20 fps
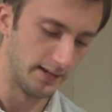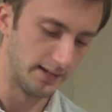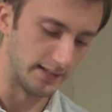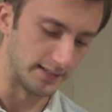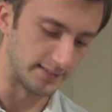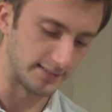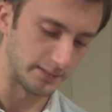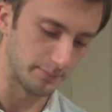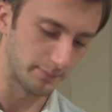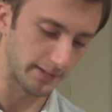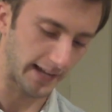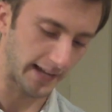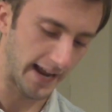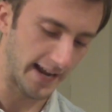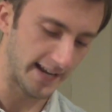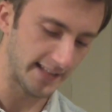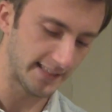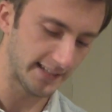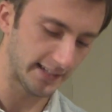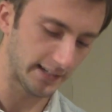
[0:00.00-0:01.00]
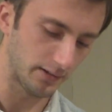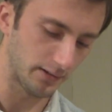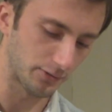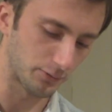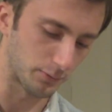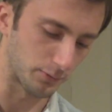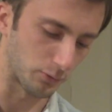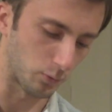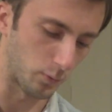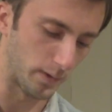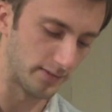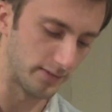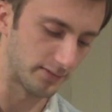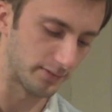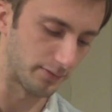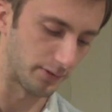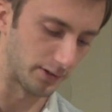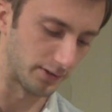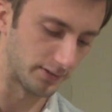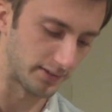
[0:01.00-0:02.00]
It seemed like anything else was a waste
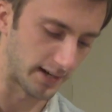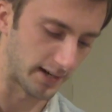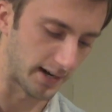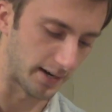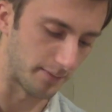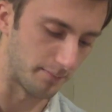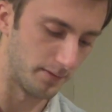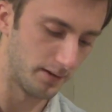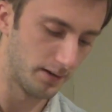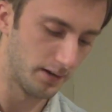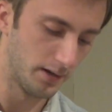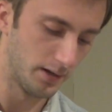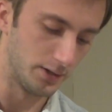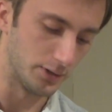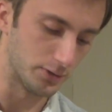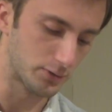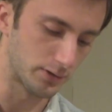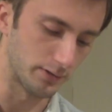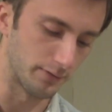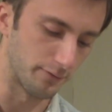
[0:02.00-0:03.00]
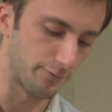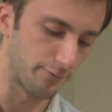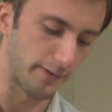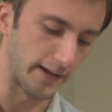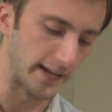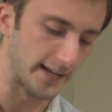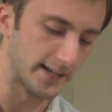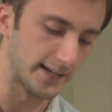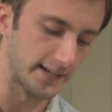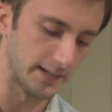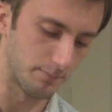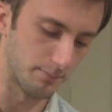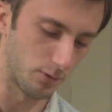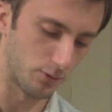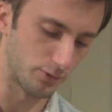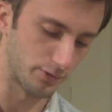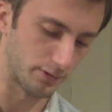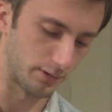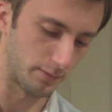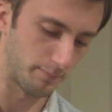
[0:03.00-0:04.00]
of her time. You couldn't feign any
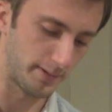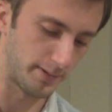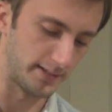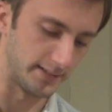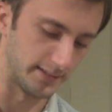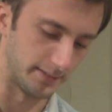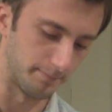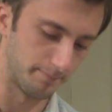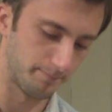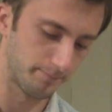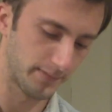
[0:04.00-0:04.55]
emotion or opinion.